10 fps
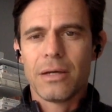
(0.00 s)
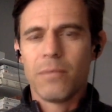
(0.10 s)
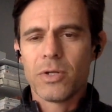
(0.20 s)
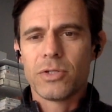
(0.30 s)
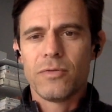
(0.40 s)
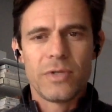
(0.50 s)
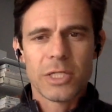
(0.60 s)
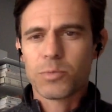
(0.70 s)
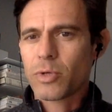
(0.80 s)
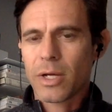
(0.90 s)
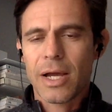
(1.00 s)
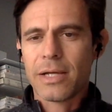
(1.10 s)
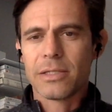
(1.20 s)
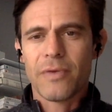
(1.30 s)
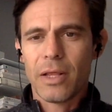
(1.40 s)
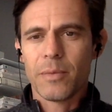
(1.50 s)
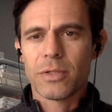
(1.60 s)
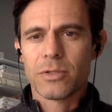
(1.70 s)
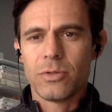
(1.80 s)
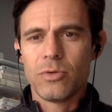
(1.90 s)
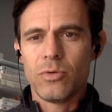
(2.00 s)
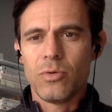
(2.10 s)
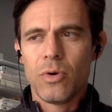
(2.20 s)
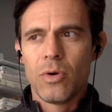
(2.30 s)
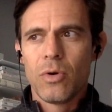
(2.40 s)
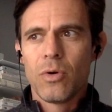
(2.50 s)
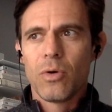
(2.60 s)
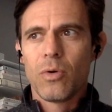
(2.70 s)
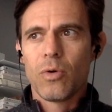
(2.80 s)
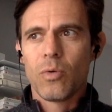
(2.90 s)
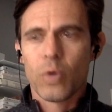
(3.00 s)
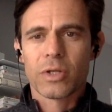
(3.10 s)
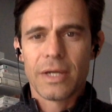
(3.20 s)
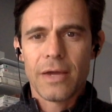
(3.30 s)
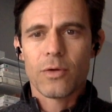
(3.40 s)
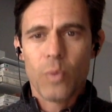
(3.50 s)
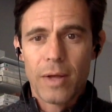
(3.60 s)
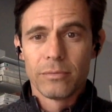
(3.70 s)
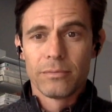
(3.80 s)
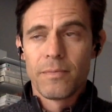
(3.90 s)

a bunch of disparate kinds of elements to work together well.